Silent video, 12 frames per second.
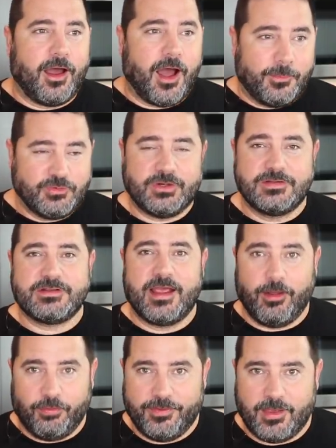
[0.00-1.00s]
options,
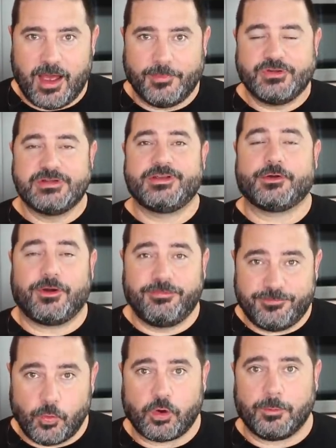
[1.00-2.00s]
healthy options that are
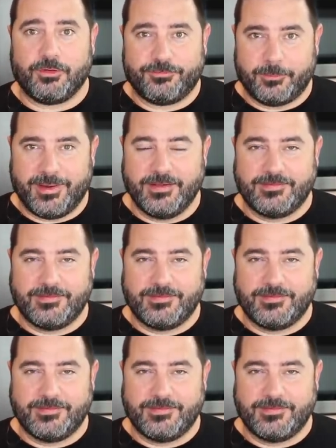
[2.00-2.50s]
affordable for me.